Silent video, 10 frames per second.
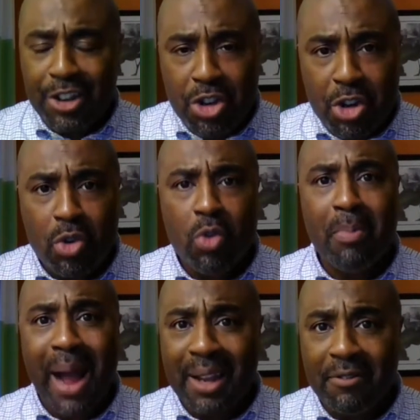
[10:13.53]
I
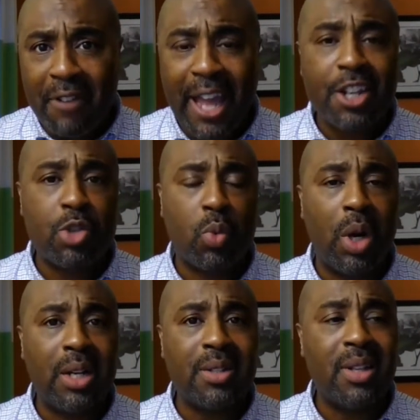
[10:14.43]
knew my
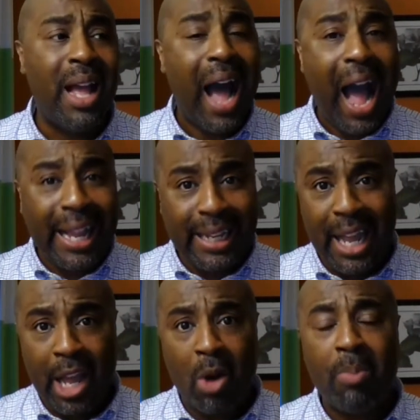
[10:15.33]
advantage was I
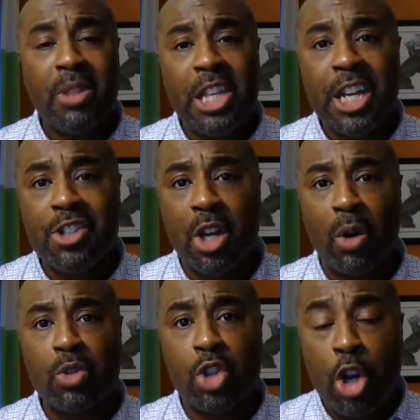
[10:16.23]
can help the
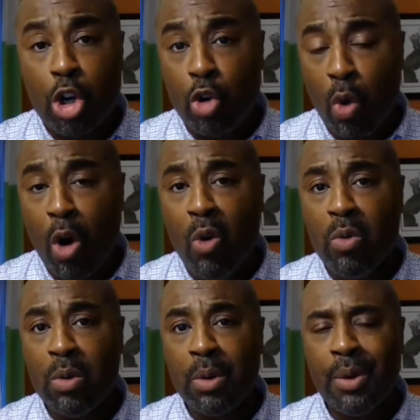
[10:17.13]
adults
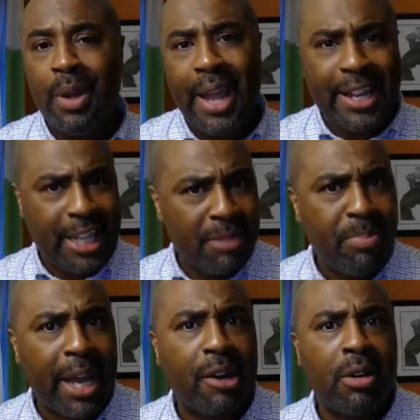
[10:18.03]
grow and
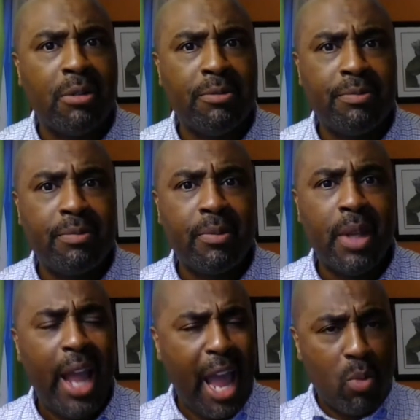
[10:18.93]
get better.
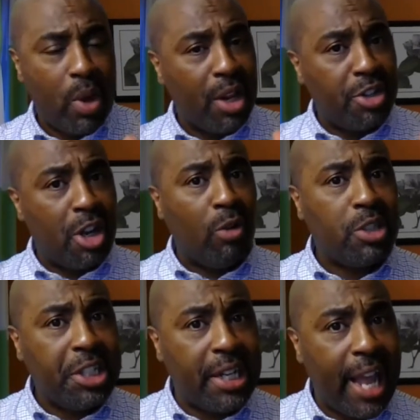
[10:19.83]
And when
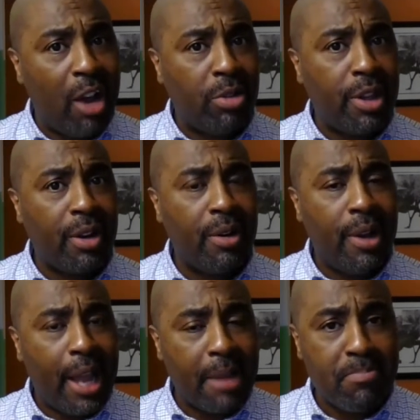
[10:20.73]
adults get
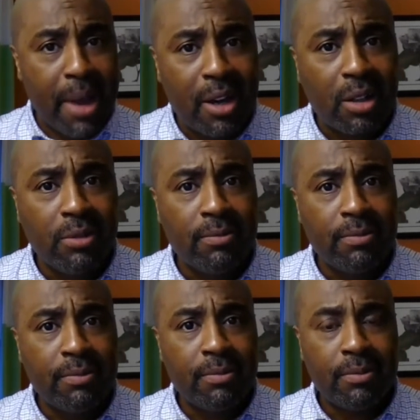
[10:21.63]
healthier and better,